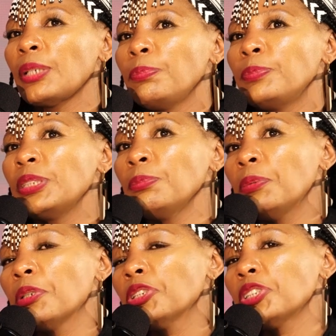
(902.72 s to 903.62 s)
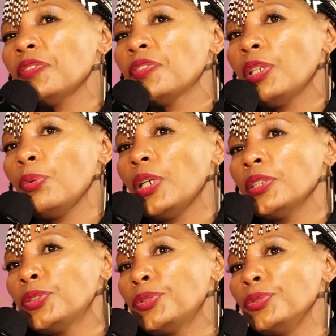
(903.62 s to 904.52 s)
up simply because if they
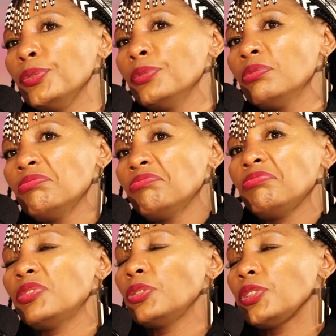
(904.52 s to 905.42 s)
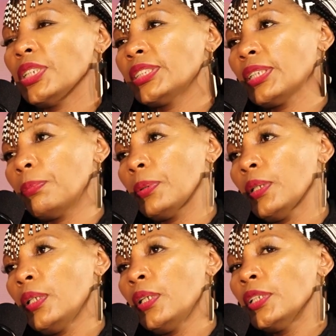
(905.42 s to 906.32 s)
want to dress up.
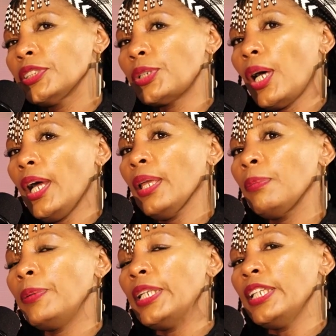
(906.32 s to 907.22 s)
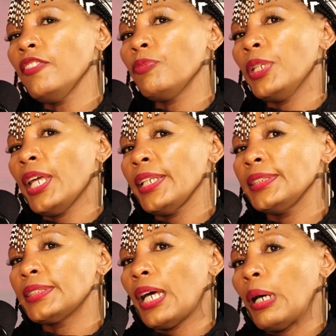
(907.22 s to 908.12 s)
So I believe, Mina,
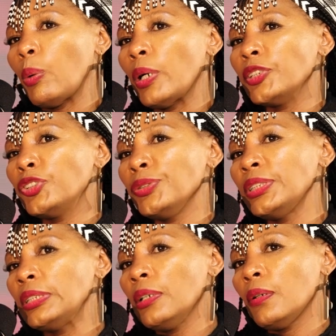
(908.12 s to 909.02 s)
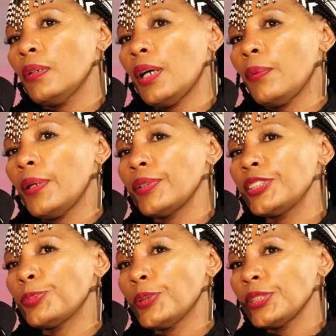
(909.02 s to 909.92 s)
it's our duty or our
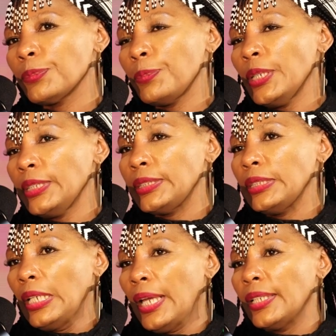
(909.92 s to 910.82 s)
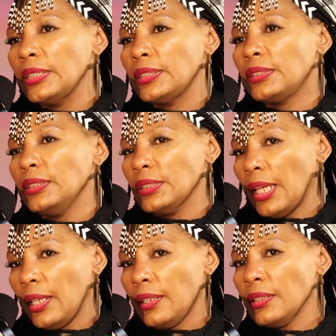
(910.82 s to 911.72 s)
responsibility as
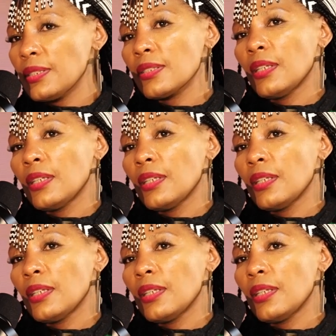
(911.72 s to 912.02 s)
designers